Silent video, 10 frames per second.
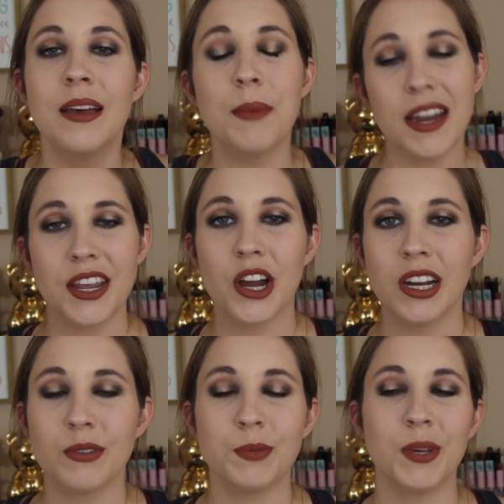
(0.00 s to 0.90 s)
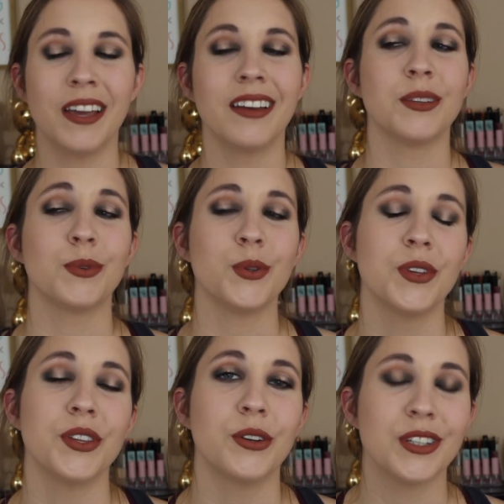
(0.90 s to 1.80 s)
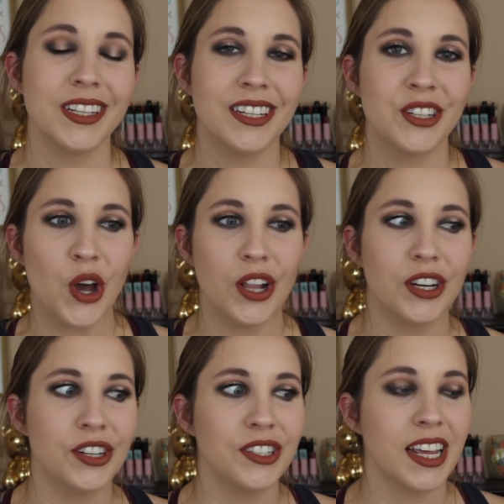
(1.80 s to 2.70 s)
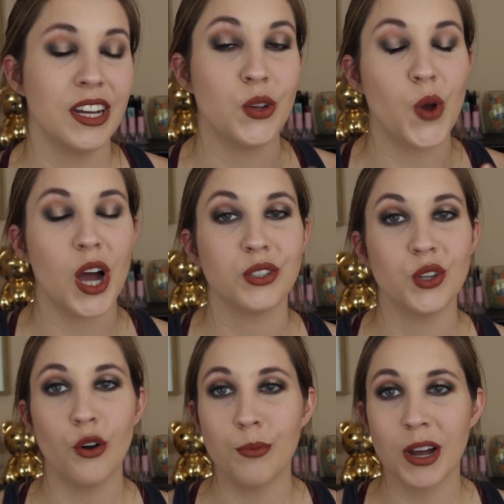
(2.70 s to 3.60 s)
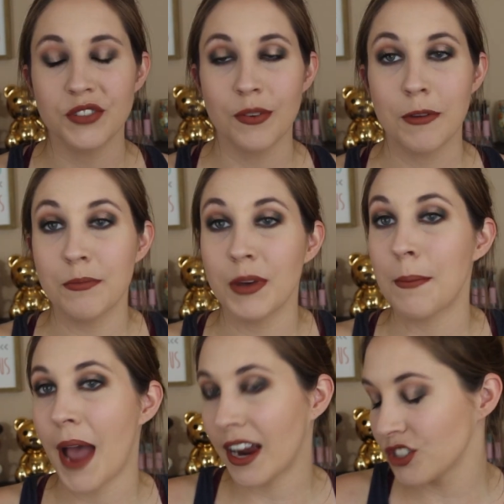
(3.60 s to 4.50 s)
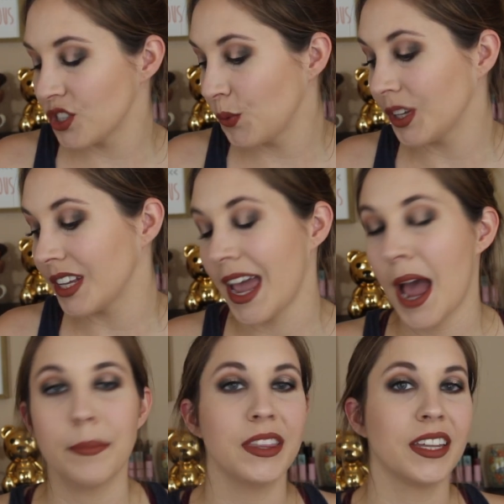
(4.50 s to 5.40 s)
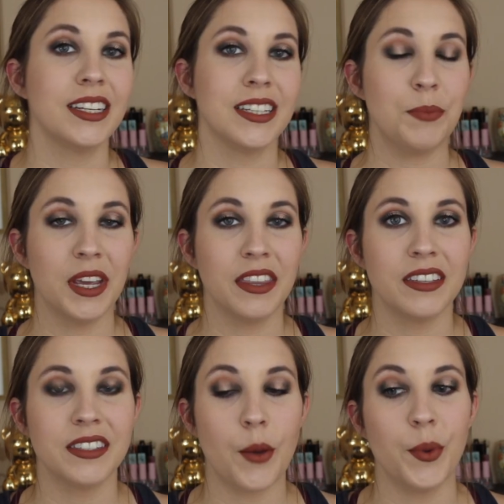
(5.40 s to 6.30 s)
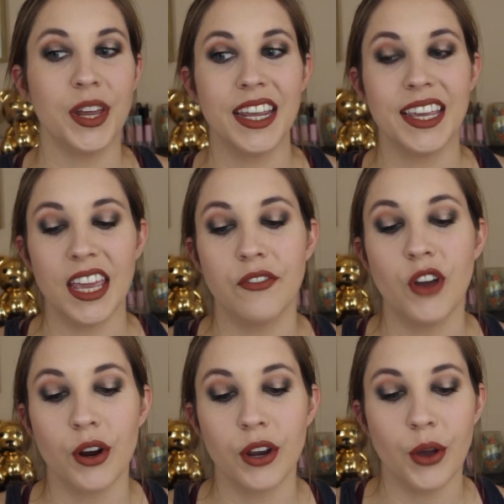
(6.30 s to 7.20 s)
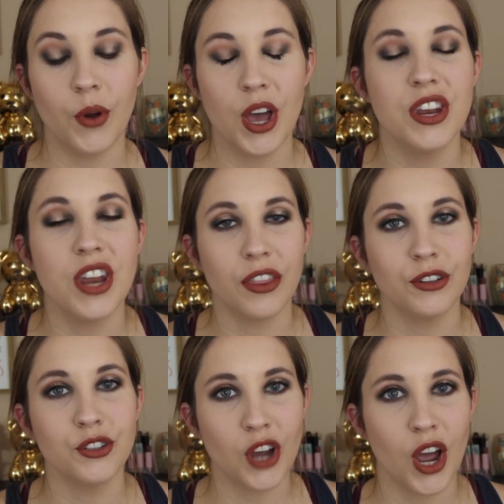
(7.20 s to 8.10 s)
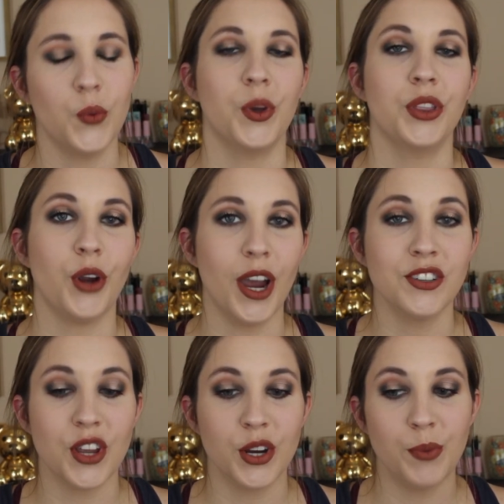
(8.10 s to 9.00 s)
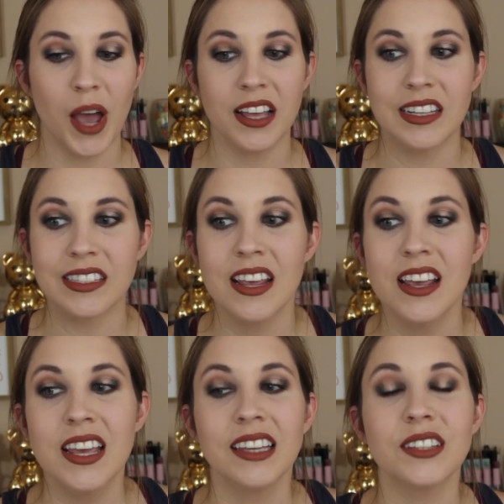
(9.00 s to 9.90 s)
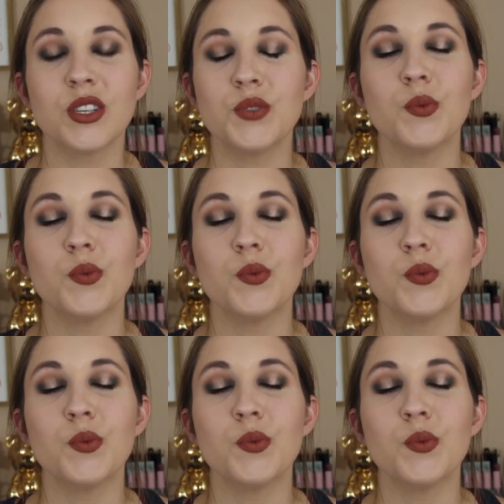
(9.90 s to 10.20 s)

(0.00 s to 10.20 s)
money on it was because it was only $13 and you got so much from it, but I'm actually really happy that I did pick this up and I gave Cargo another shot with their eyeshadow palettes because this